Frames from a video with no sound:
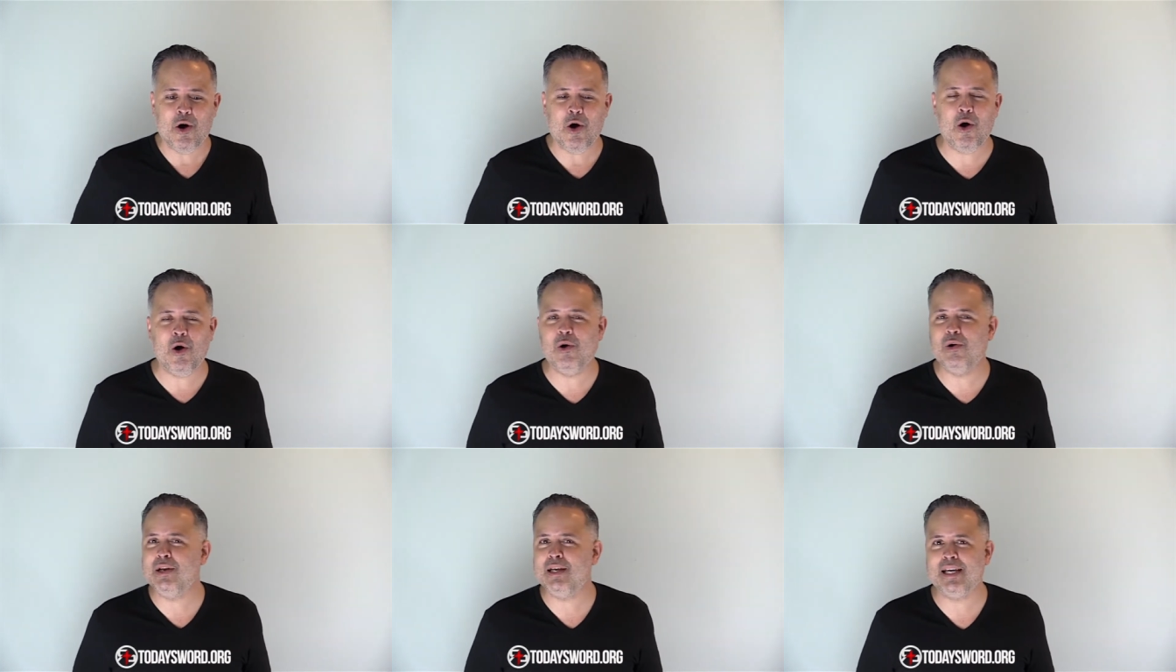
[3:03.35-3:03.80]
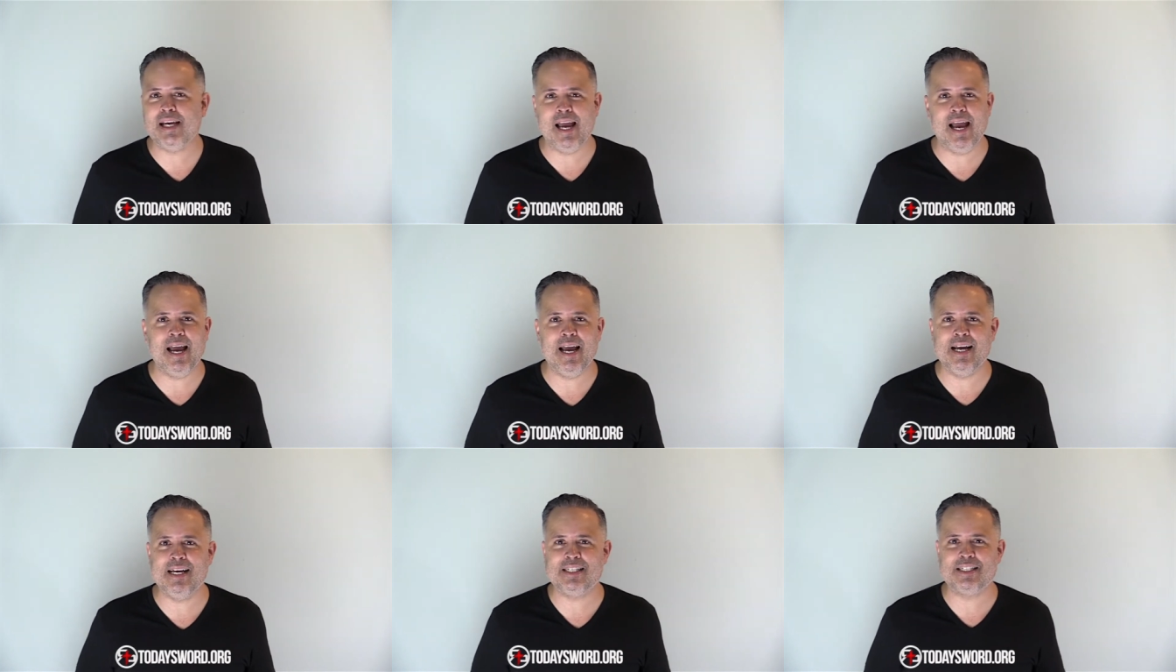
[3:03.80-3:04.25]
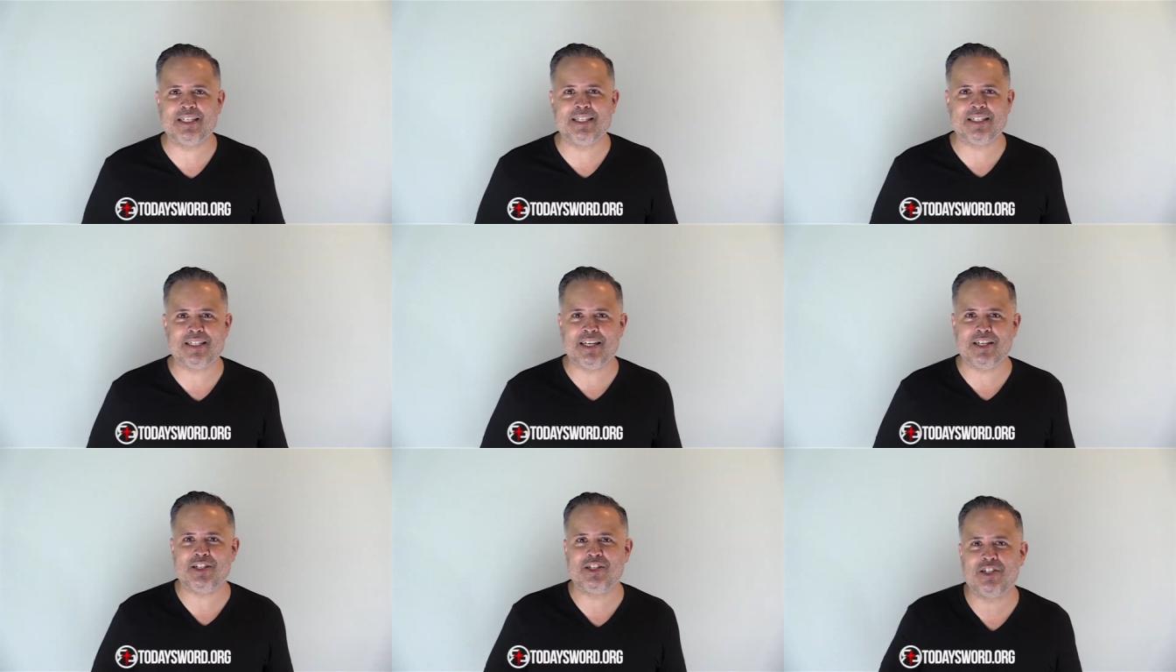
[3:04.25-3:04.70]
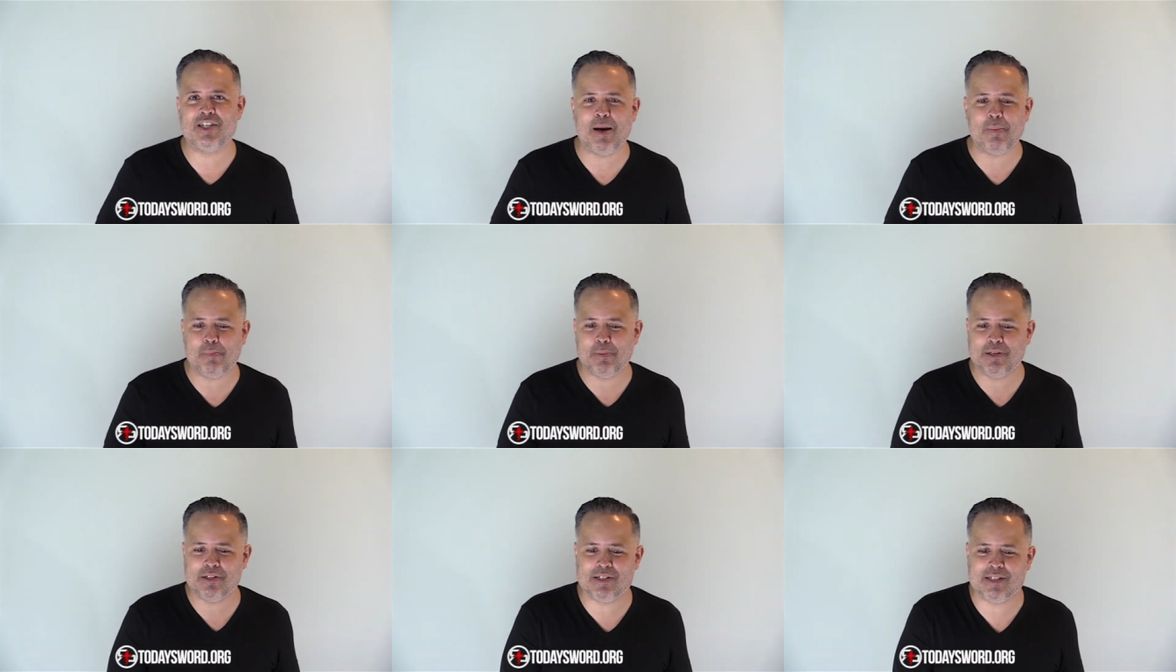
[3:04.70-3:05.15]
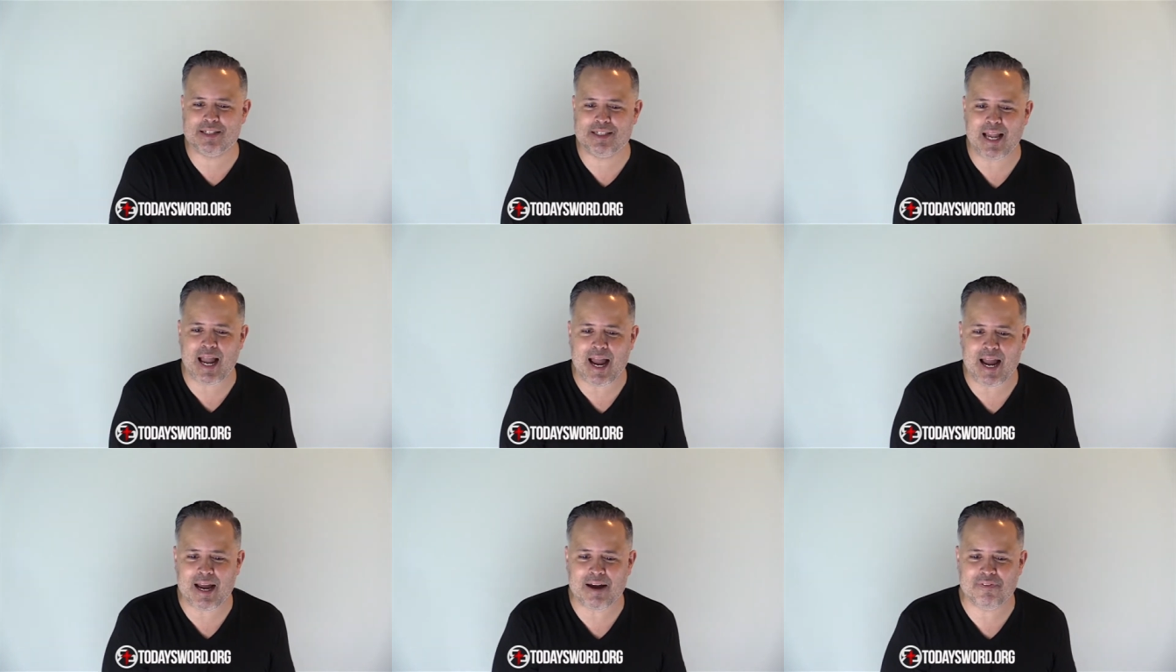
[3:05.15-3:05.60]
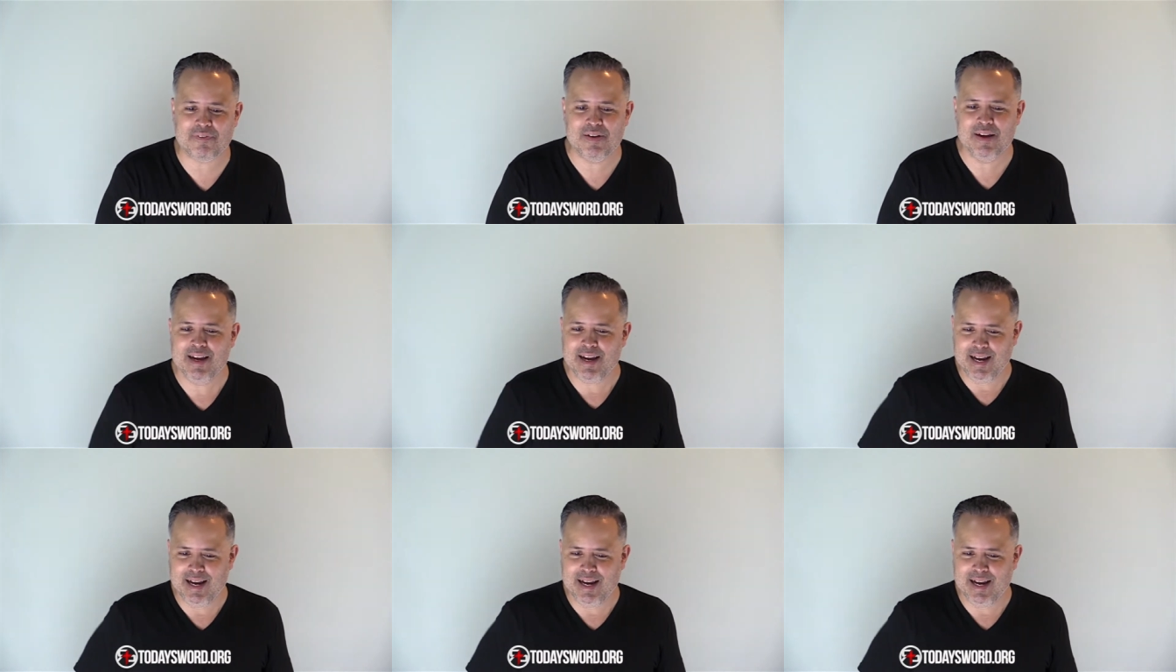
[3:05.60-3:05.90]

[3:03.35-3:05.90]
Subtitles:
All he has is a shepherd's staff